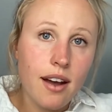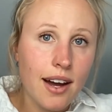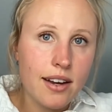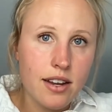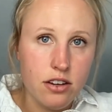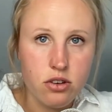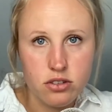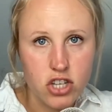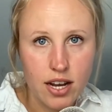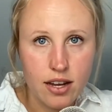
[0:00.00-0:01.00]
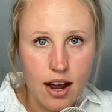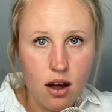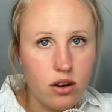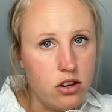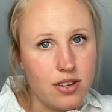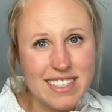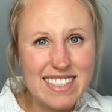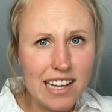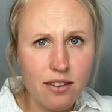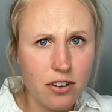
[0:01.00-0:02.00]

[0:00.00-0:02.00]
on and you can check it out and you can decide